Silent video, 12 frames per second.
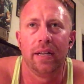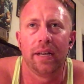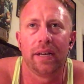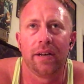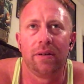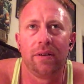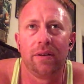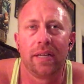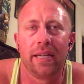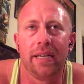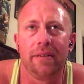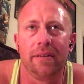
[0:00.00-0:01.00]

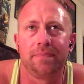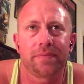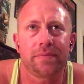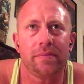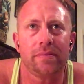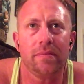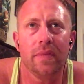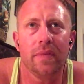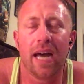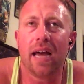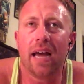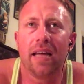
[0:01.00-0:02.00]
That he.
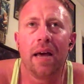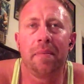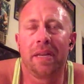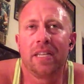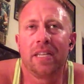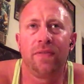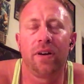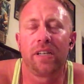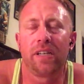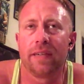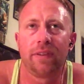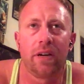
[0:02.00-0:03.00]
I mean, it's
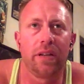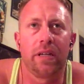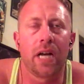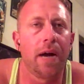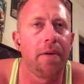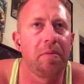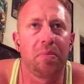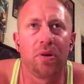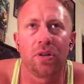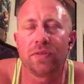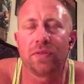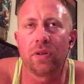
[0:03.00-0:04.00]
fun because they've done it in the comic
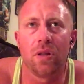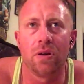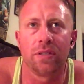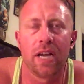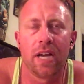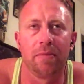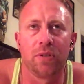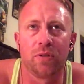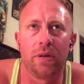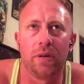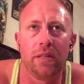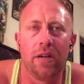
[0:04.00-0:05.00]
books for a long time
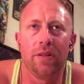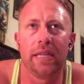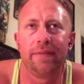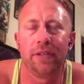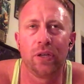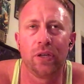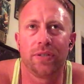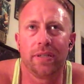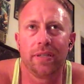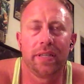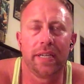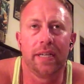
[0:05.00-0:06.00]
as well. Hell, they even
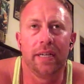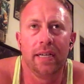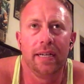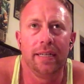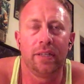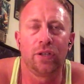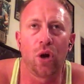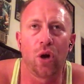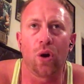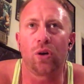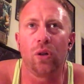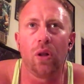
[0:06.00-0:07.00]
used it in the
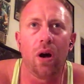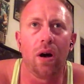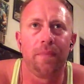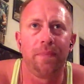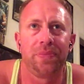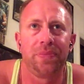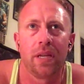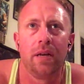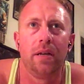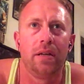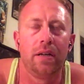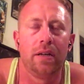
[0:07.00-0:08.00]
Dark Claw
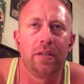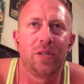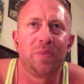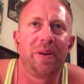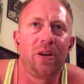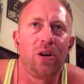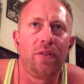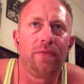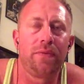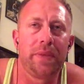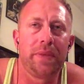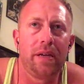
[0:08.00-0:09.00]

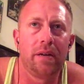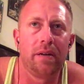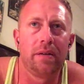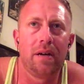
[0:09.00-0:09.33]
spinoff from the